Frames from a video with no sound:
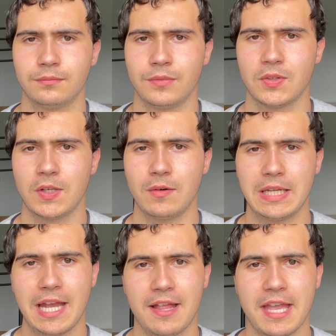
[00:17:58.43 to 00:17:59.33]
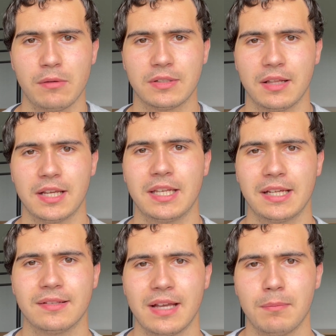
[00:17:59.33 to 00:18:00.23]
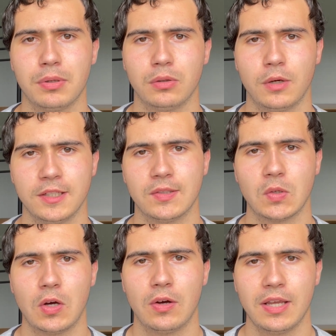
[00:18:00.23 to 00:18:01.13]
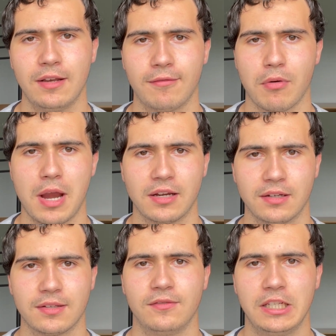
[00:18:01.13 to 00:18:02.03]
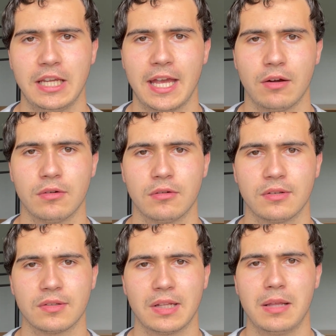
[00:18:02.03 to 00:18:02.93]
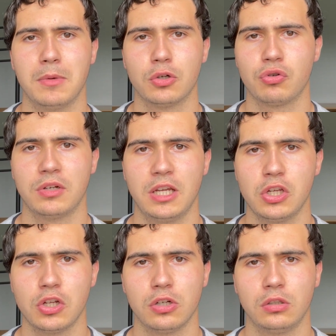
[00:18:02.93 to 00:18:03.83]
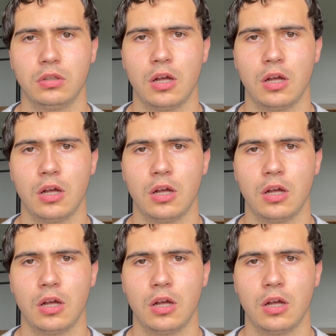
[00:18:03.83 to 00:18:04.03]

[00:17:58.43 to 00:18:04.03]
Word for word: So yeah, that was like an example what you saw in Frank's video slightly more traditional,